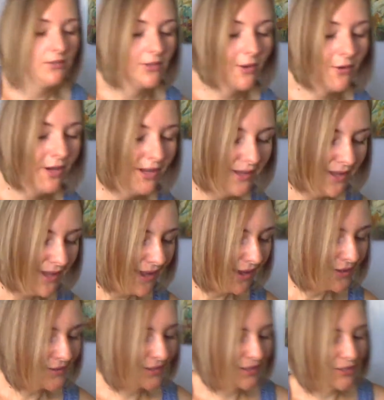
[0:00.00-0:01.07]
So I
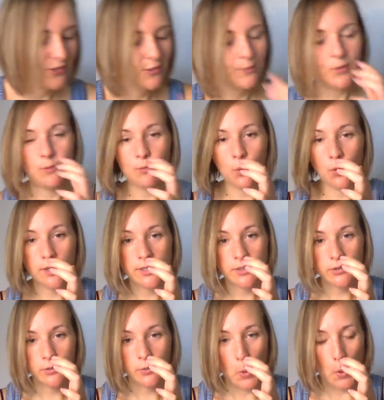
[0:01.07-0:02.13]
was like, that's super important
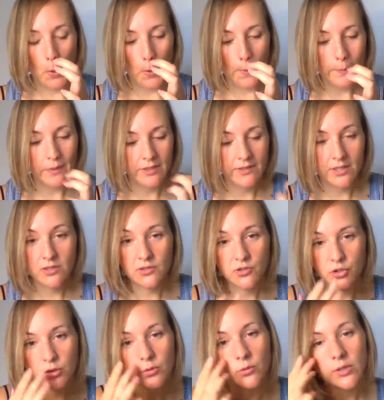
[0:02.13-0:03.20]
too, because that's
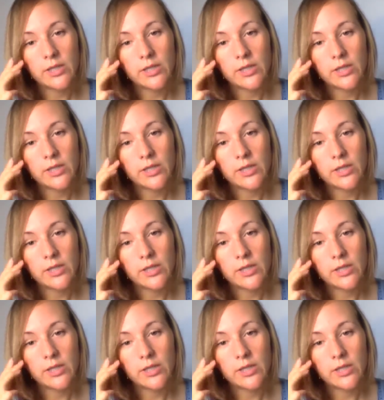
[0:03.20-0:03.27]
true.